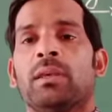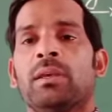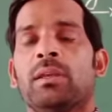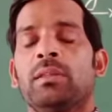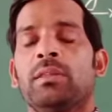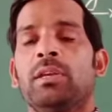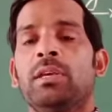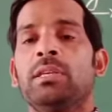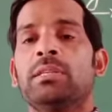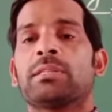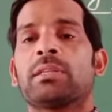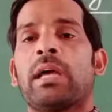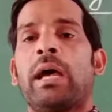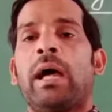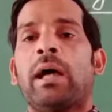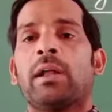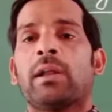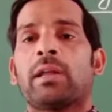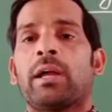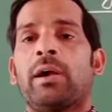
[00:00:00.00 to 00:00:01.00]
these
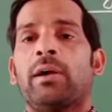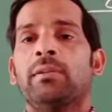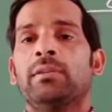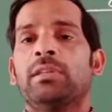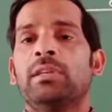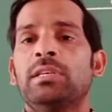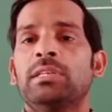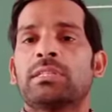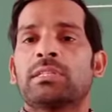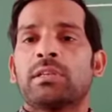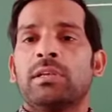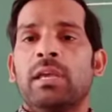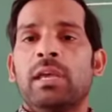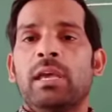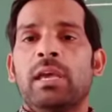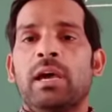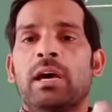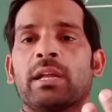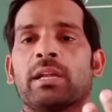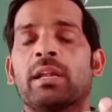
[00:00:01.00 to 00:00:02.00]

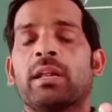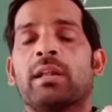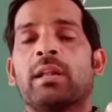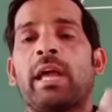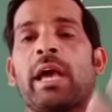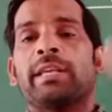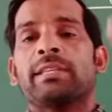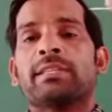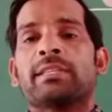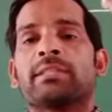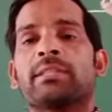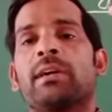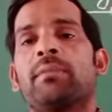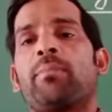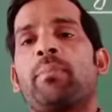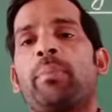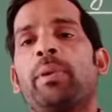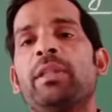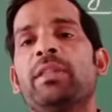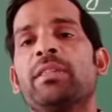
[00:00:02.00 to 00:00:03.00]
air rises
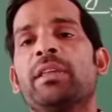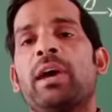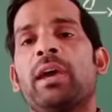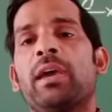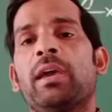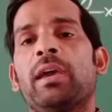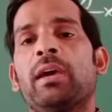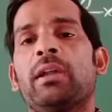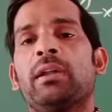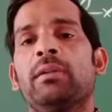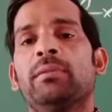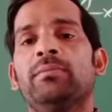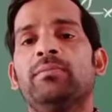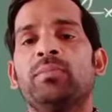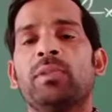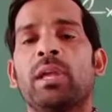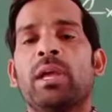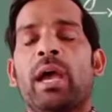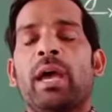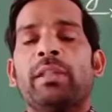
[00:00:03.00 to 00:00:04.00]
up in the
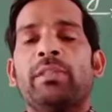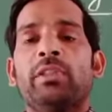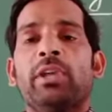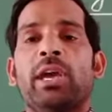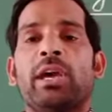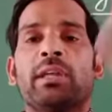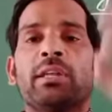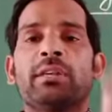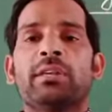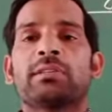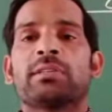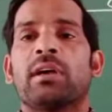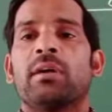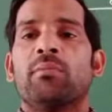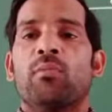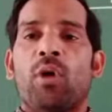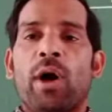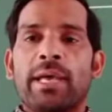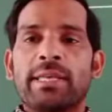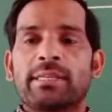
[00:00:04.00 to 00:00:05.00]
air, and there is a
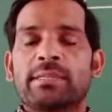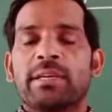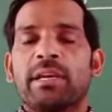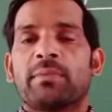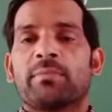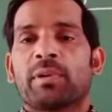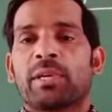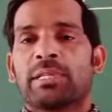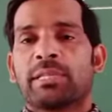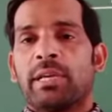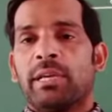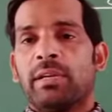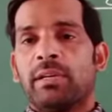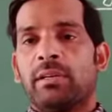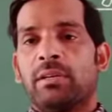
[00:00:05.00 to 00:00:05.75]
moist air present,